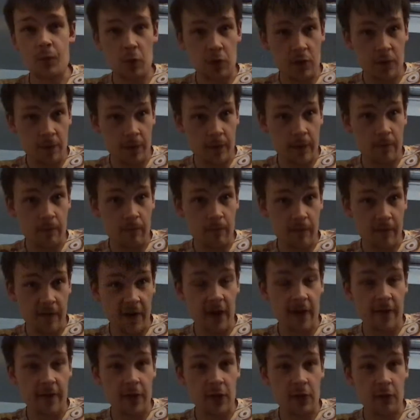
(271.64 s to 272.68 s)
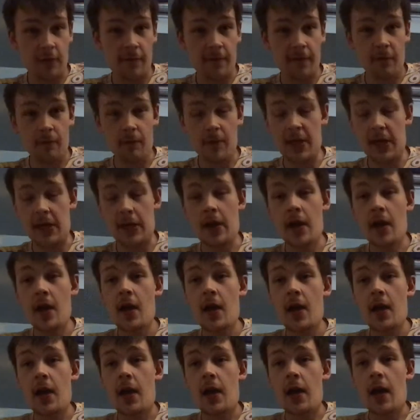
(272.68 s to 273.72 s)
which would be very good for me.
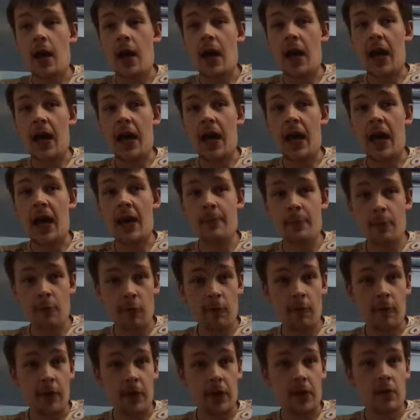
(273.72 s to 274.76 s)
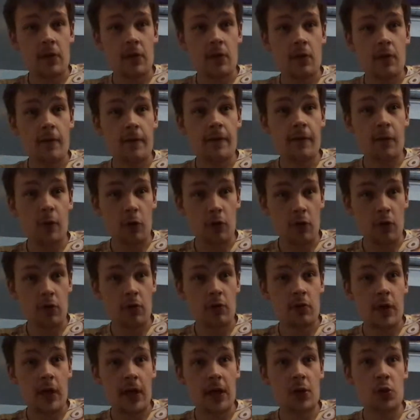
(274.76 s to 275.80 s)
I'm going for
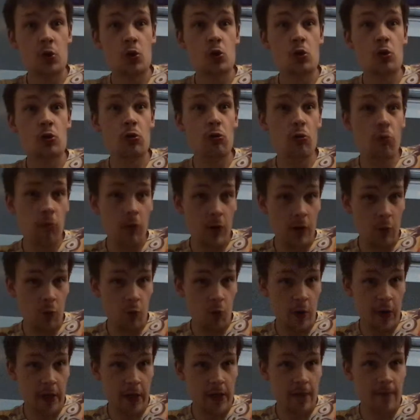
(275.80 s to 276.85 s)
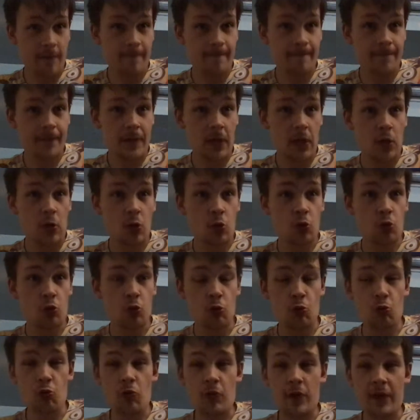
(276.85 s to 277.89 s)
a 2-1 win
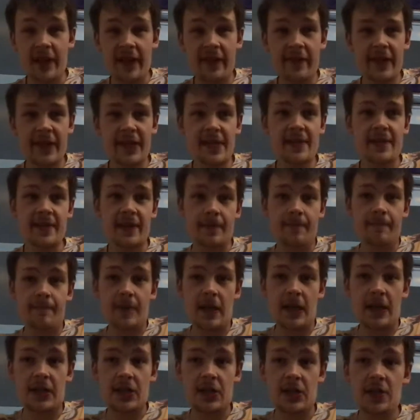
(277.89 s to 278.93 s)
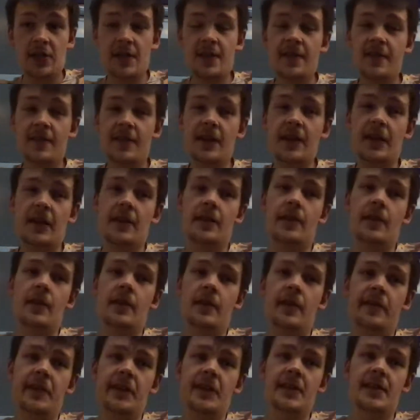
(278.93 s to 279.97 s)
to Livingston. I just think that
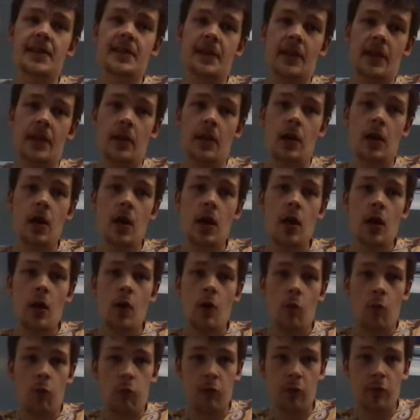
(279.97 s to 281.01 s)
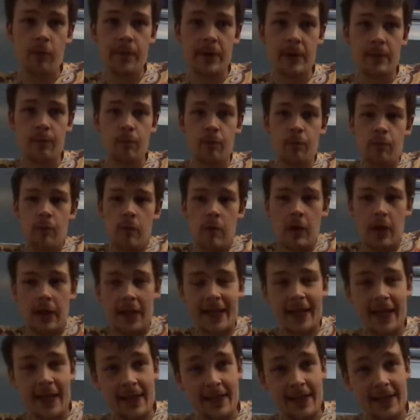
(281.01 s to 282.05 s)
Livingston will be,
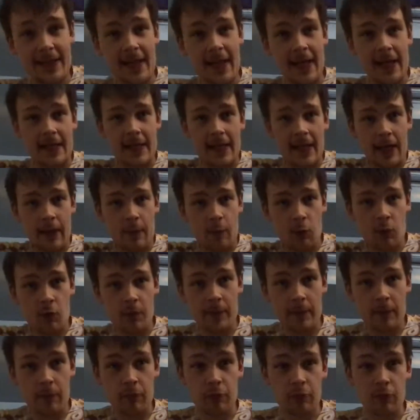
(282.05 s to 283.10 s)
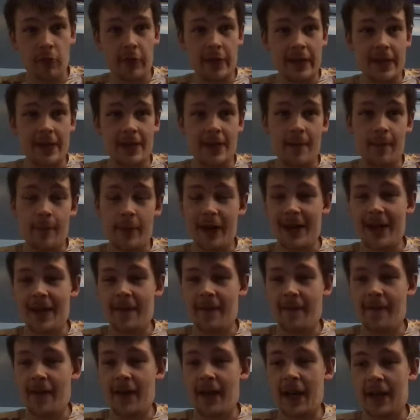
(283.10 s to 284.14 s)
like I said, will be buoyed by
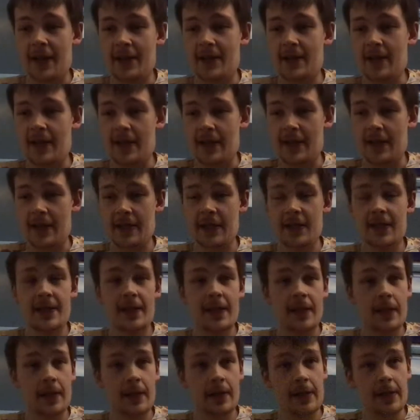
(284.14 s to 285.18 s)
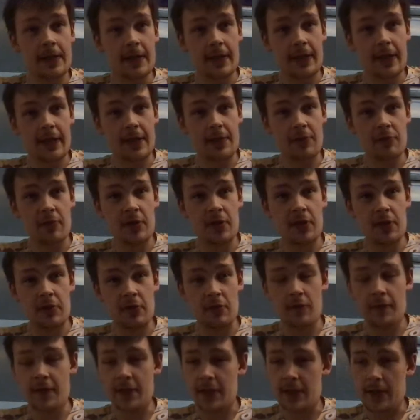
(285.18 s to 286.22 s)
the fact that they did take the lead against
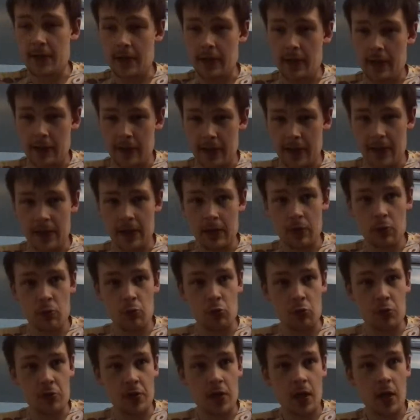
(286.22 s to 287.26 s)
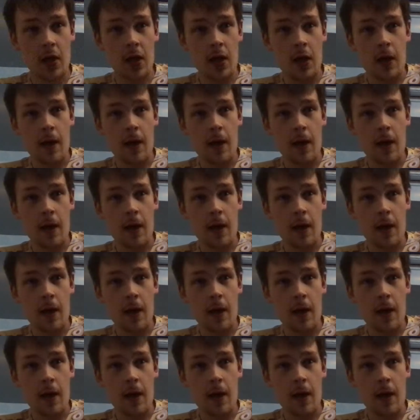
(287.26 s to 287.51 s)
Rangers. Obviously, they did lose,